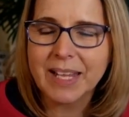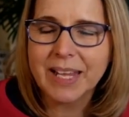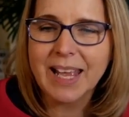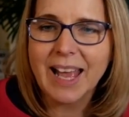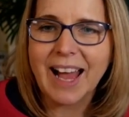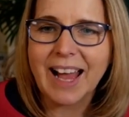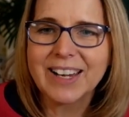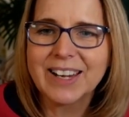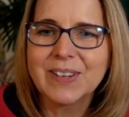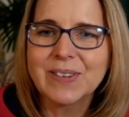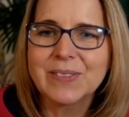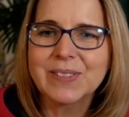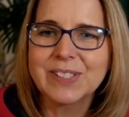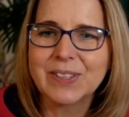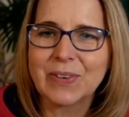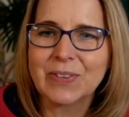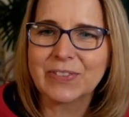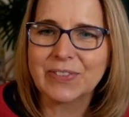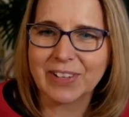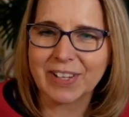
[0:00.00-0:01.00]
I know
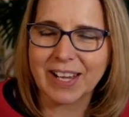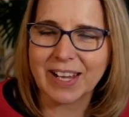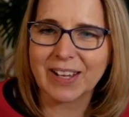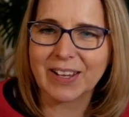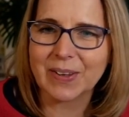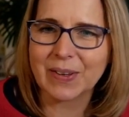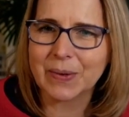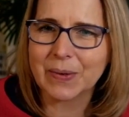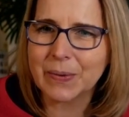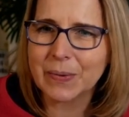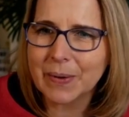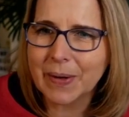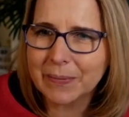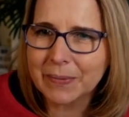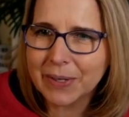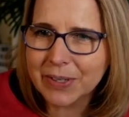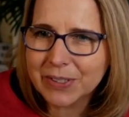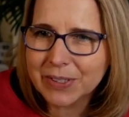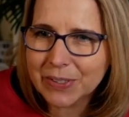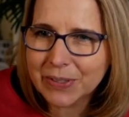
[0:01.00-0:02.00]
Zofia, who, I'm
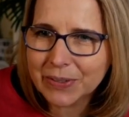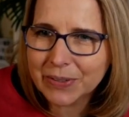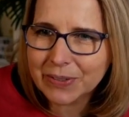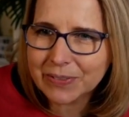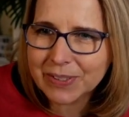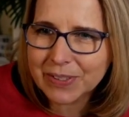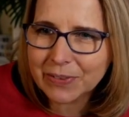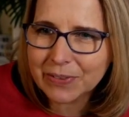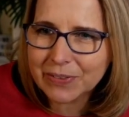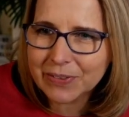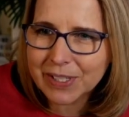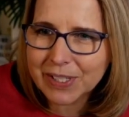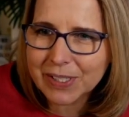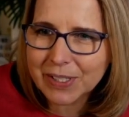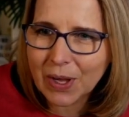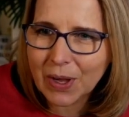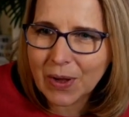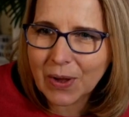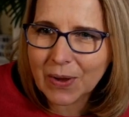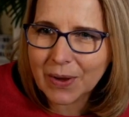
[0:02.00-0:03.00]
not sure if Zofia's
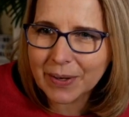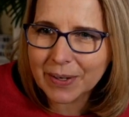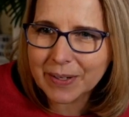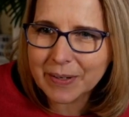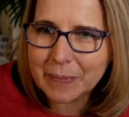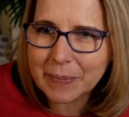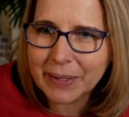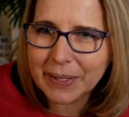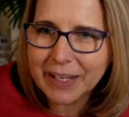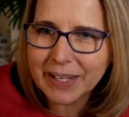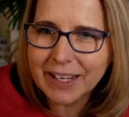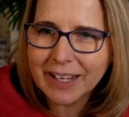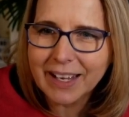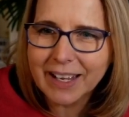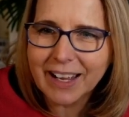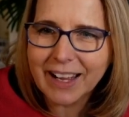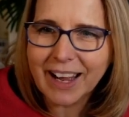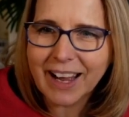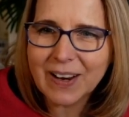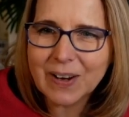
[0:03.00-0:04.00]
on, but
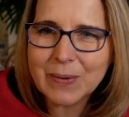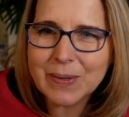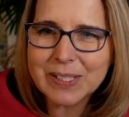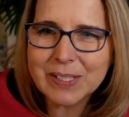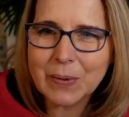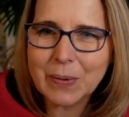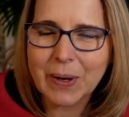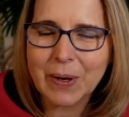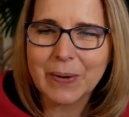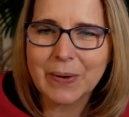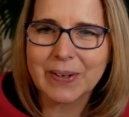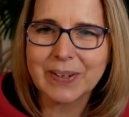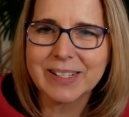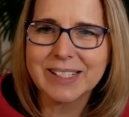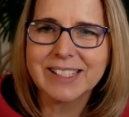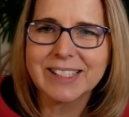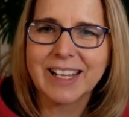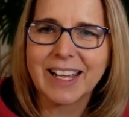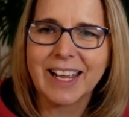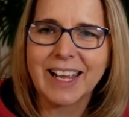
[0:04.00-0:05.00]
I always quote her as
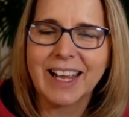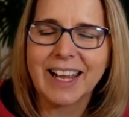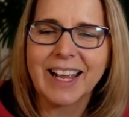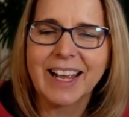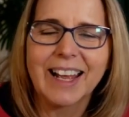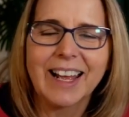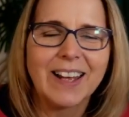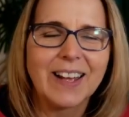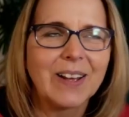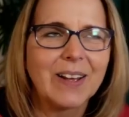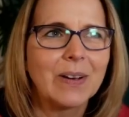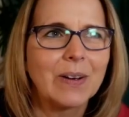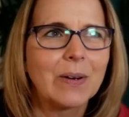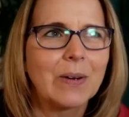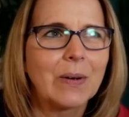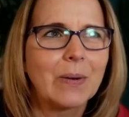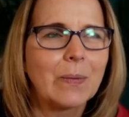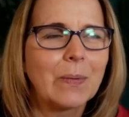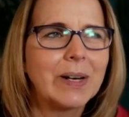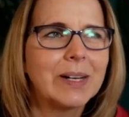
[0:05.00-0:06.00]
saying,
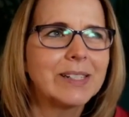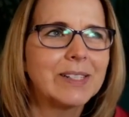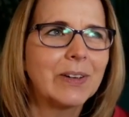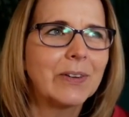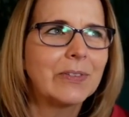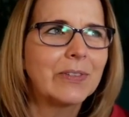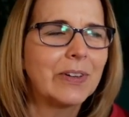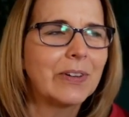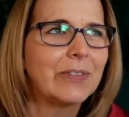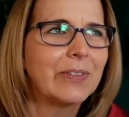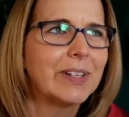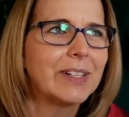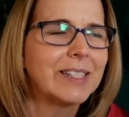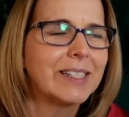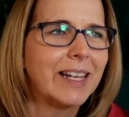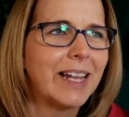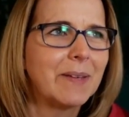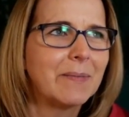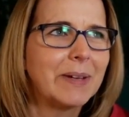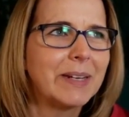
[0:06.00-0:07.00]
when Zofia first
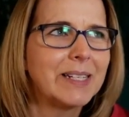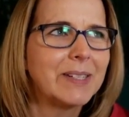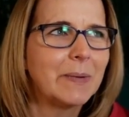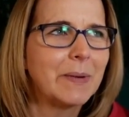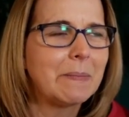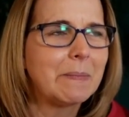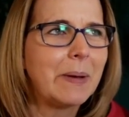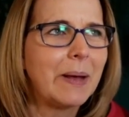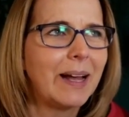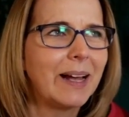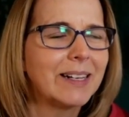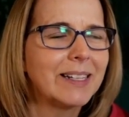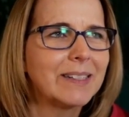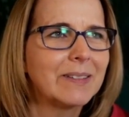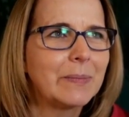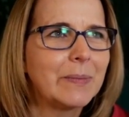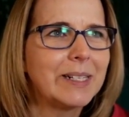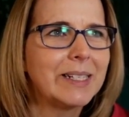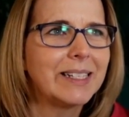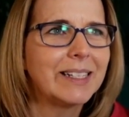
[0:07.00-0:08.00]
came into Impact and
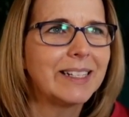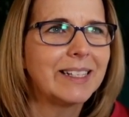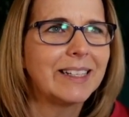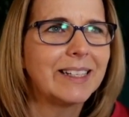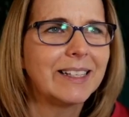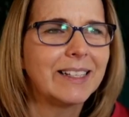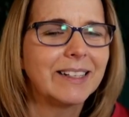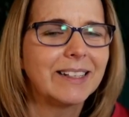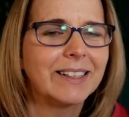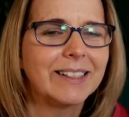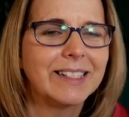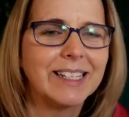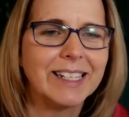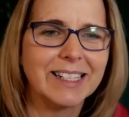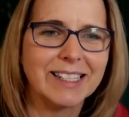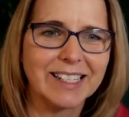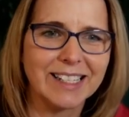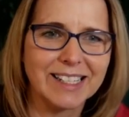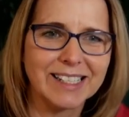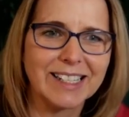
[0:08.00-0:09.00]
we did the
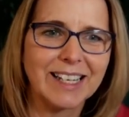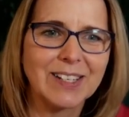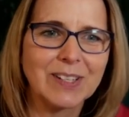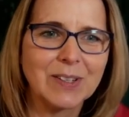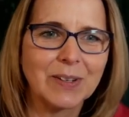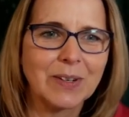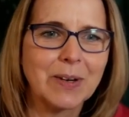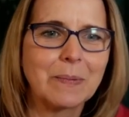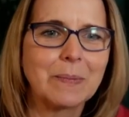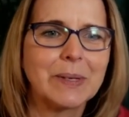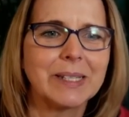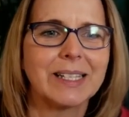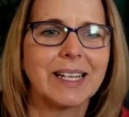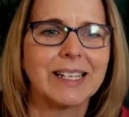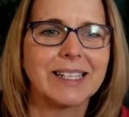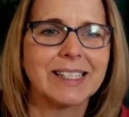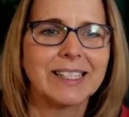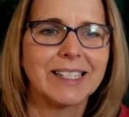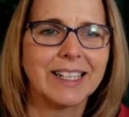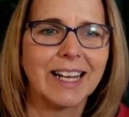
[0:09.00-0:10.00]
Teaching Essential Number Sense
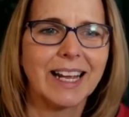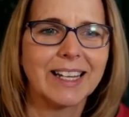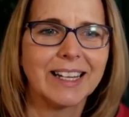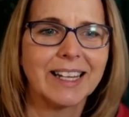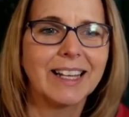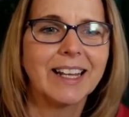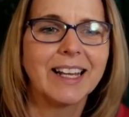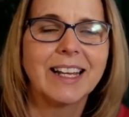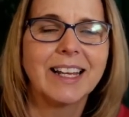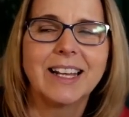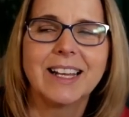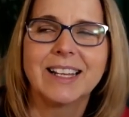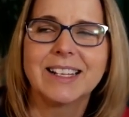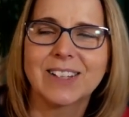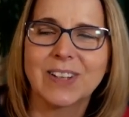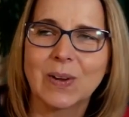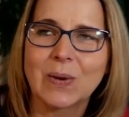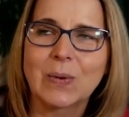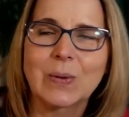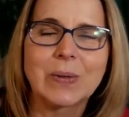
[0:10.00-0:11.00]
together
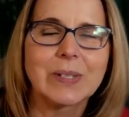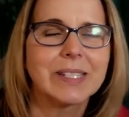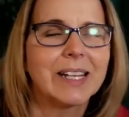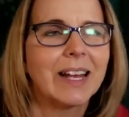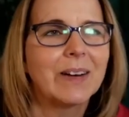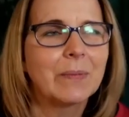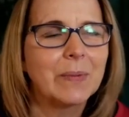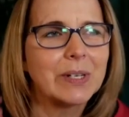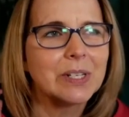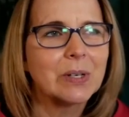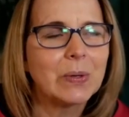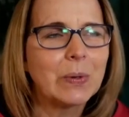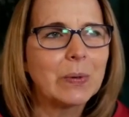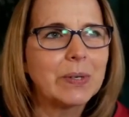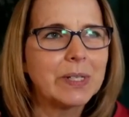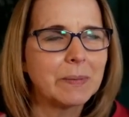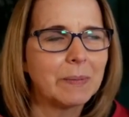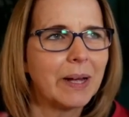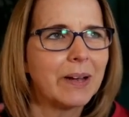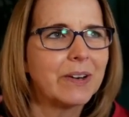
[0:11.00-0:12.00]
course, and we talked
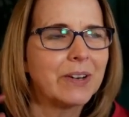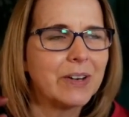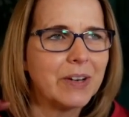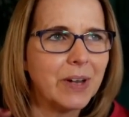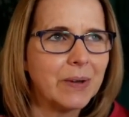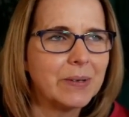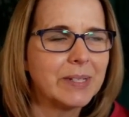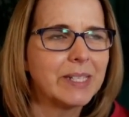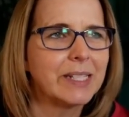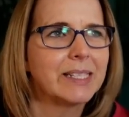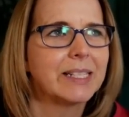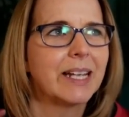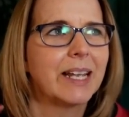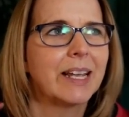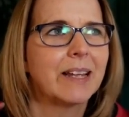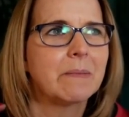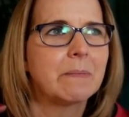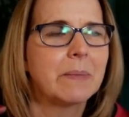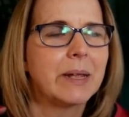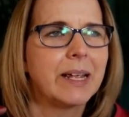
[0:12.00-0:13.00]
about noticing
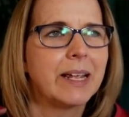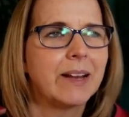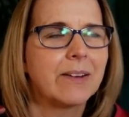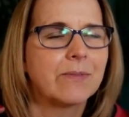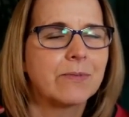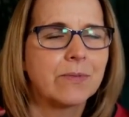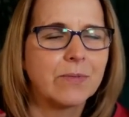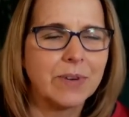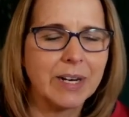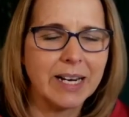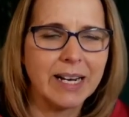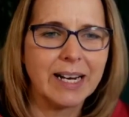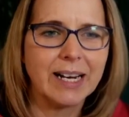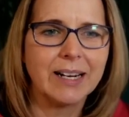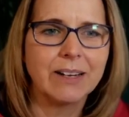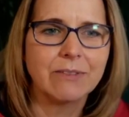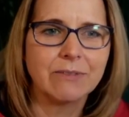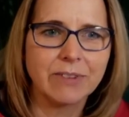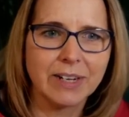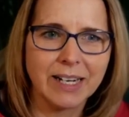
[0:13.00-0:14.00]
and being a really,
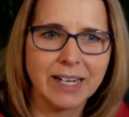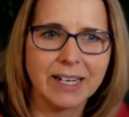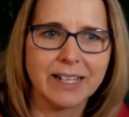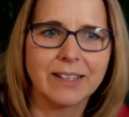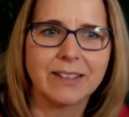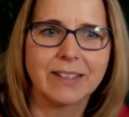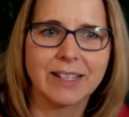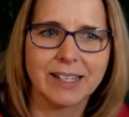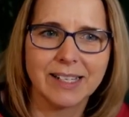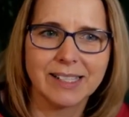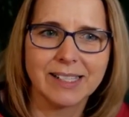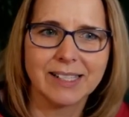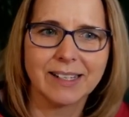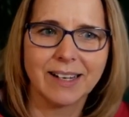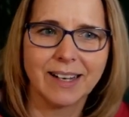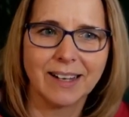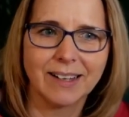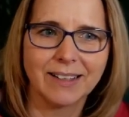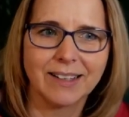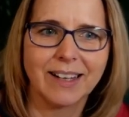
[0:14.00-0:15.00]
really good listener
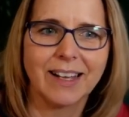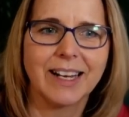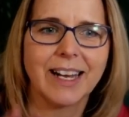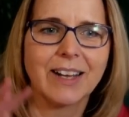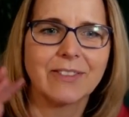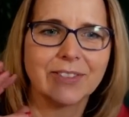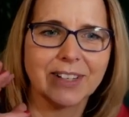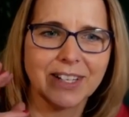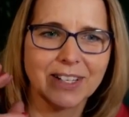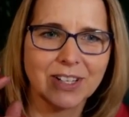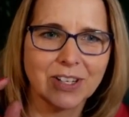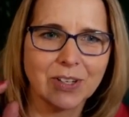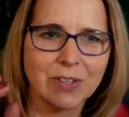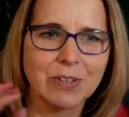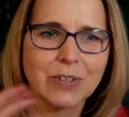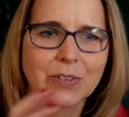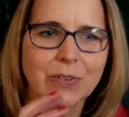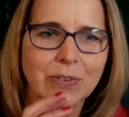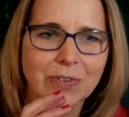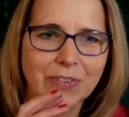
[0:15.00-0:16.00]
and having a
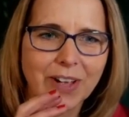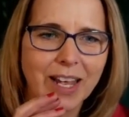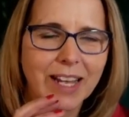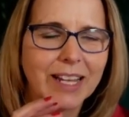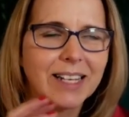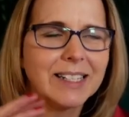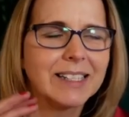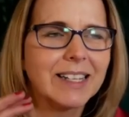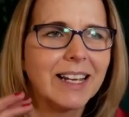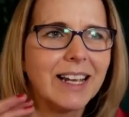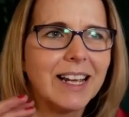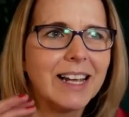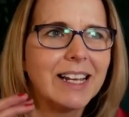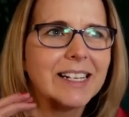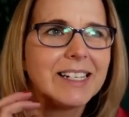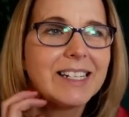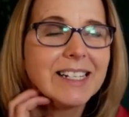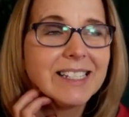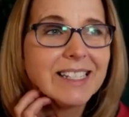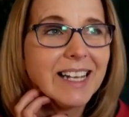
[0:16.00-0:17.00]
neutral face,
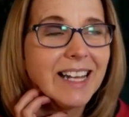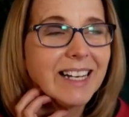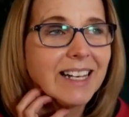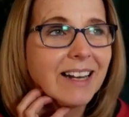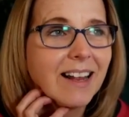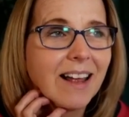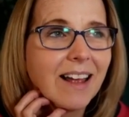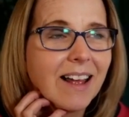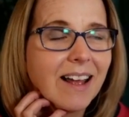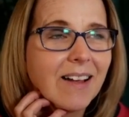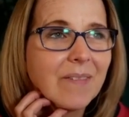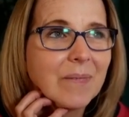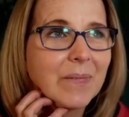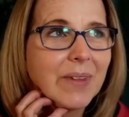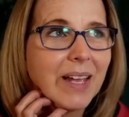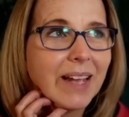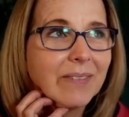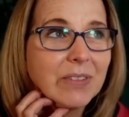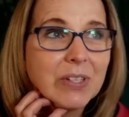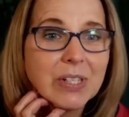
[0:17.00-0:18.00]
she said,
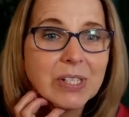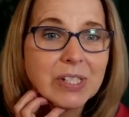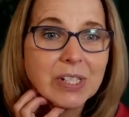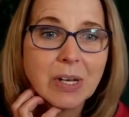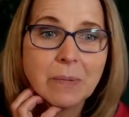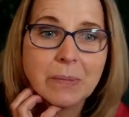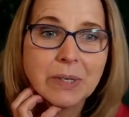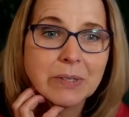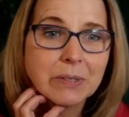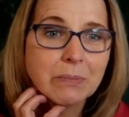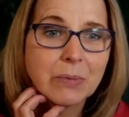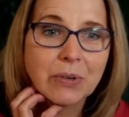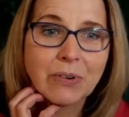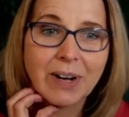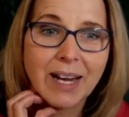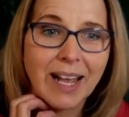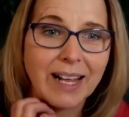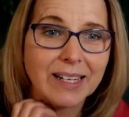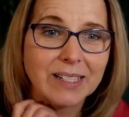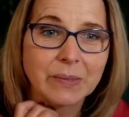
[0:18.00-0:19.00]
I'm just so much more
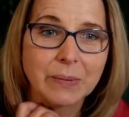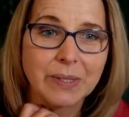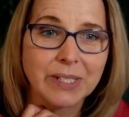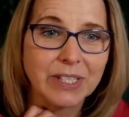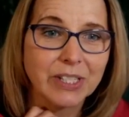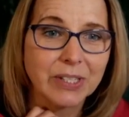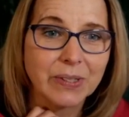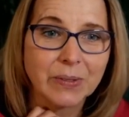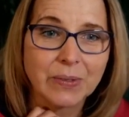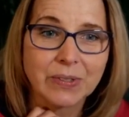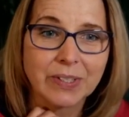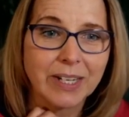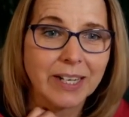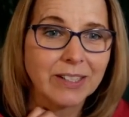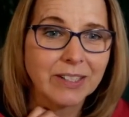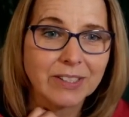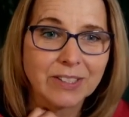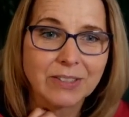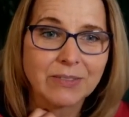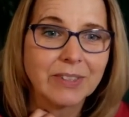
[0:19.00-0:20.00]
relaxed with the children. I
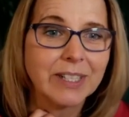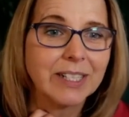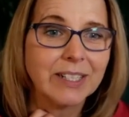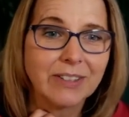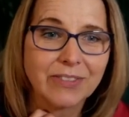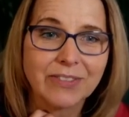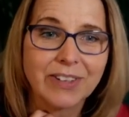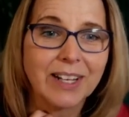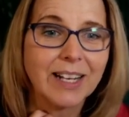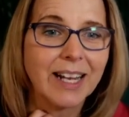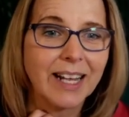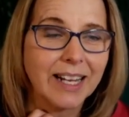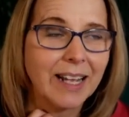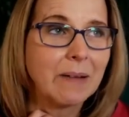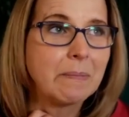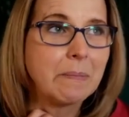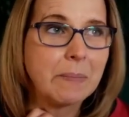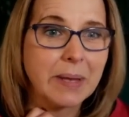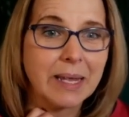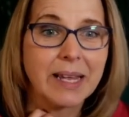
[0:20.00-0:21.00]
just really feel like I'm
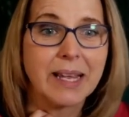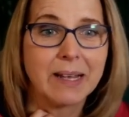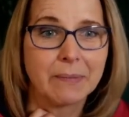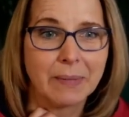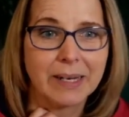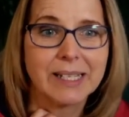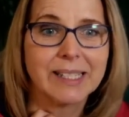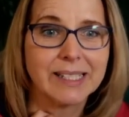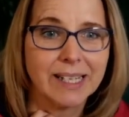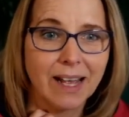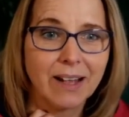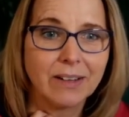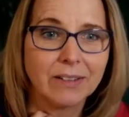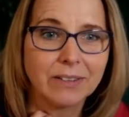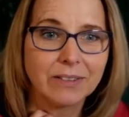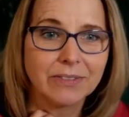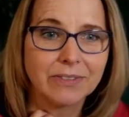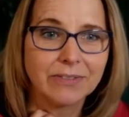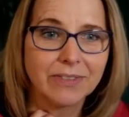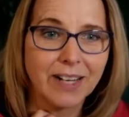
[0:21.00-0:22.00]
being myself.
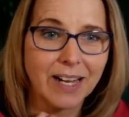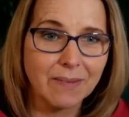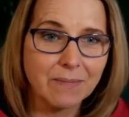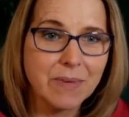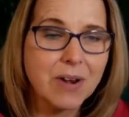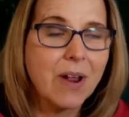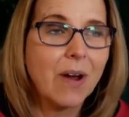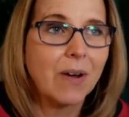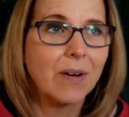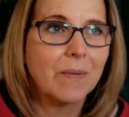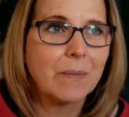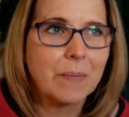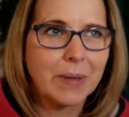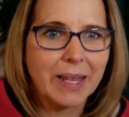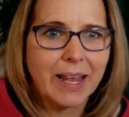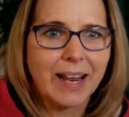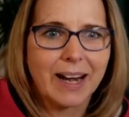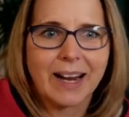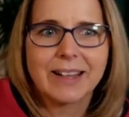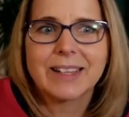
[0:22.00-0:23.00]
I'm not
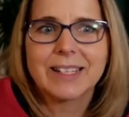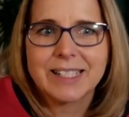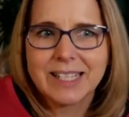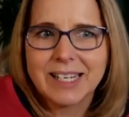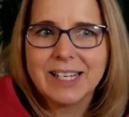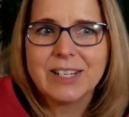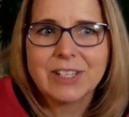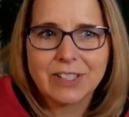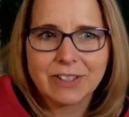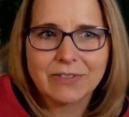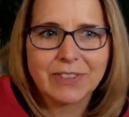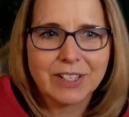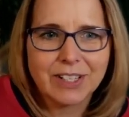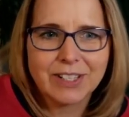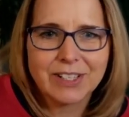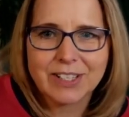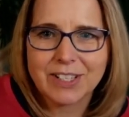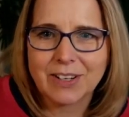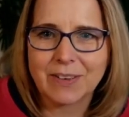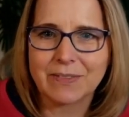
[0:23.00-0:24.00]
being like the teacher
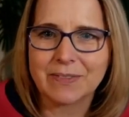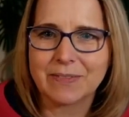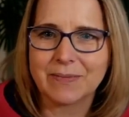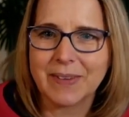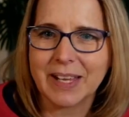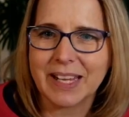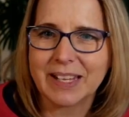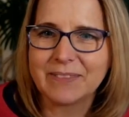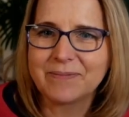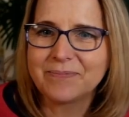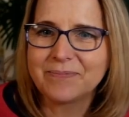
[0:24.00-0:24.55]
version of me.